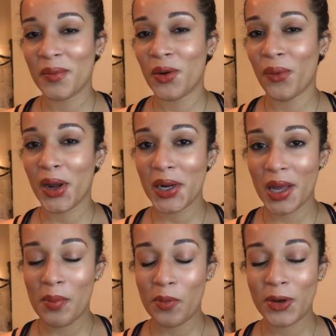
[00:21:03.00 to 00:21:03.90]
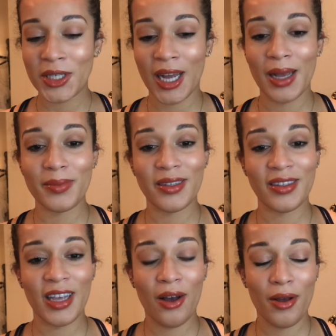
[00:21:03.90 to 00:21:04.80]
I'm gonna wear it a couple more times and
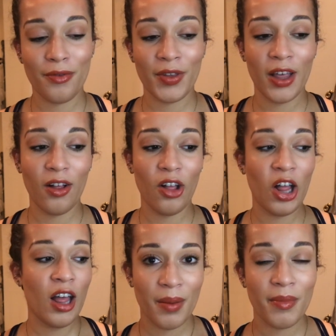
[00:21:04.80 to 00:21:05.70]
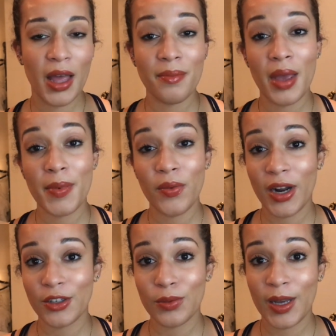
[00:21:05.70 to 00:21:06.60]
see how I feel. And maybe
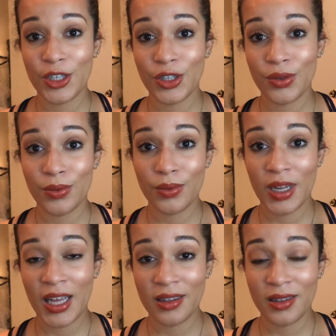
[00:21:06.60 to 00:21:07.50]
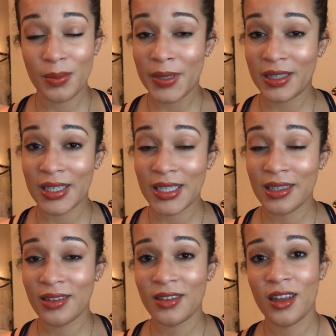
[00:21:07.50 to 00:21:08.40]
when I do my June hits and
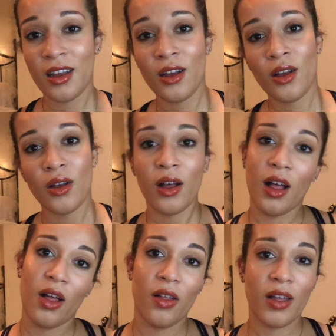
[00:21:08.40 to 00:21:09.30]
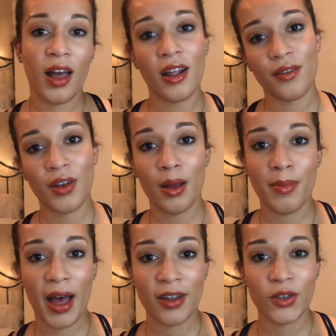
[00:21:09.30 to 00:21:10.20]
misses, I'll kind of come
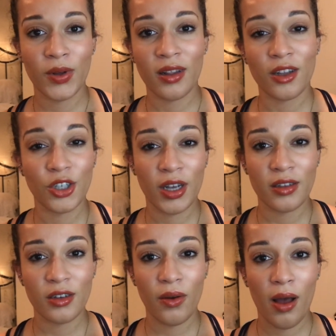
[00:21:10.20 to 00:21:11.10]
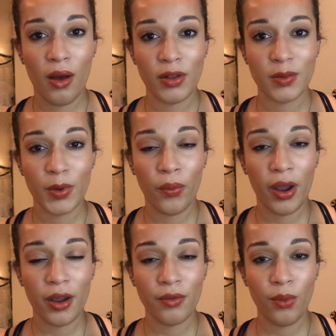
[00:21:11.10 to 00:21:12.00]
back to it and let you guys know how it's been
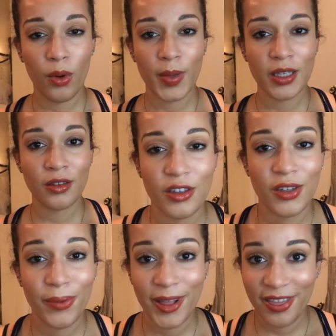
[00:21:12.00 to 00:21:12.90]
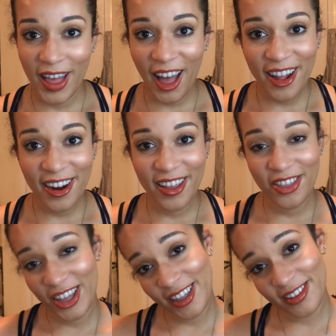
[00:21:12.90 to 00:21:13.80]
wearing for me. So with that, I
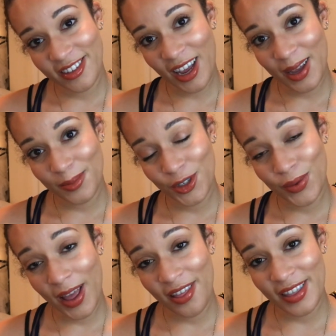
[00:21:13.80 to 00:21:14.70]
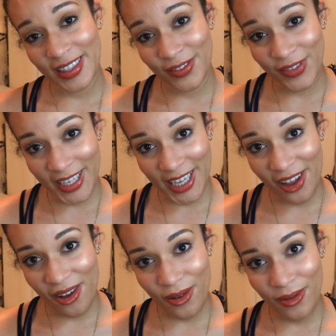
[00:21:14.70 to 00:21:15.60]
think it's time to end this
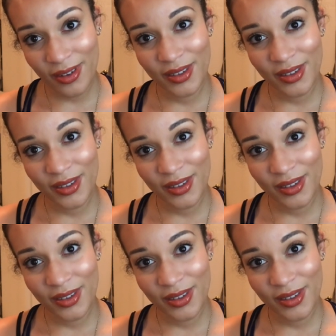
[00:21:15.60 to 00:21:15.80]
video.